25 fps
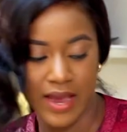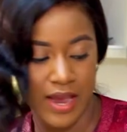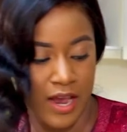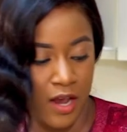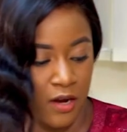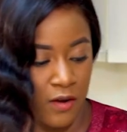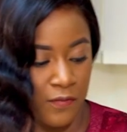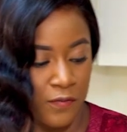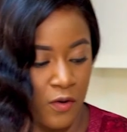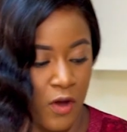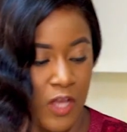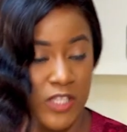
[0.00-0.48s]

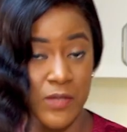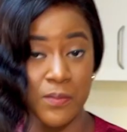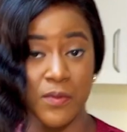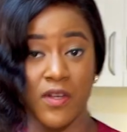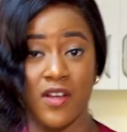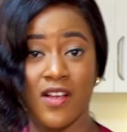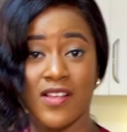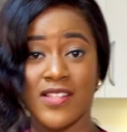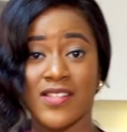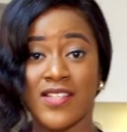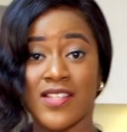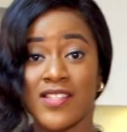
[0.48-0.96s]
And of course,
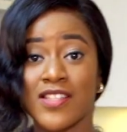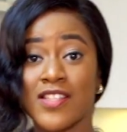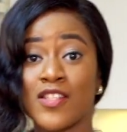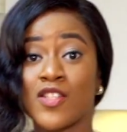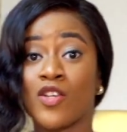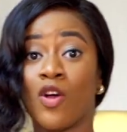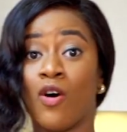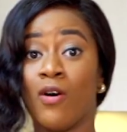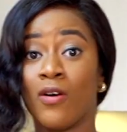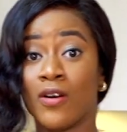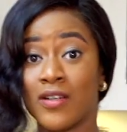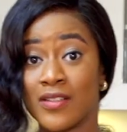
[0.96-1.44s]
because this is
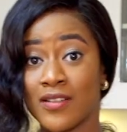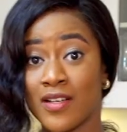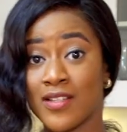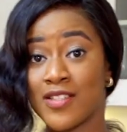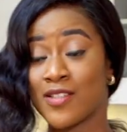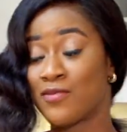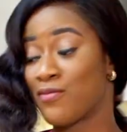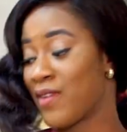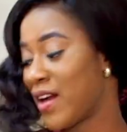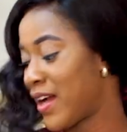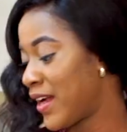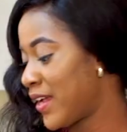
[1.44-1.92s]

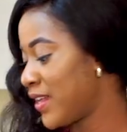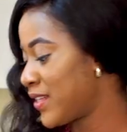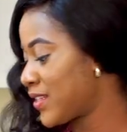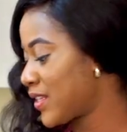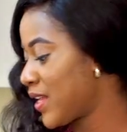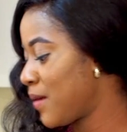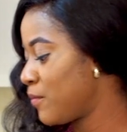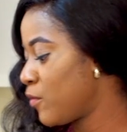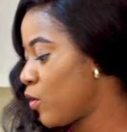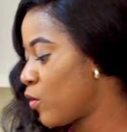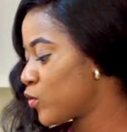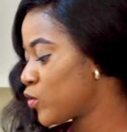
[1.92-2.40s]
coconut rice,
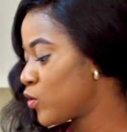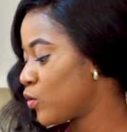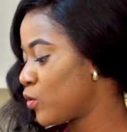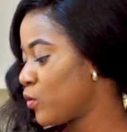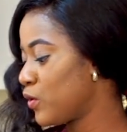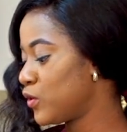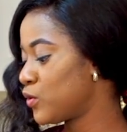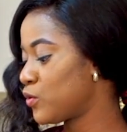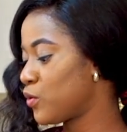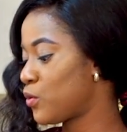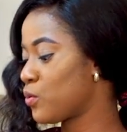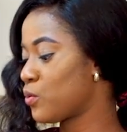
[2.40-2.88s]
I'm also
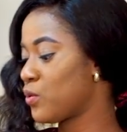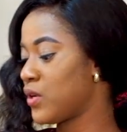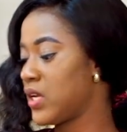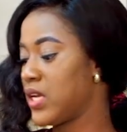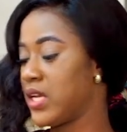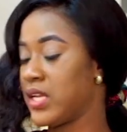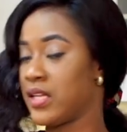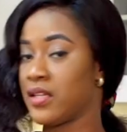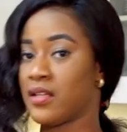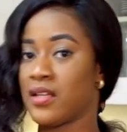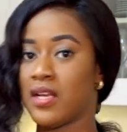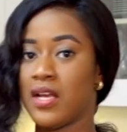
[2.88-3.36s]
going to throw
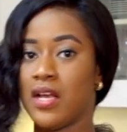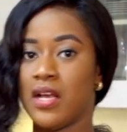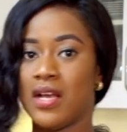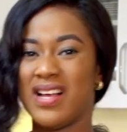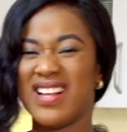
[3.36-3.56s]
in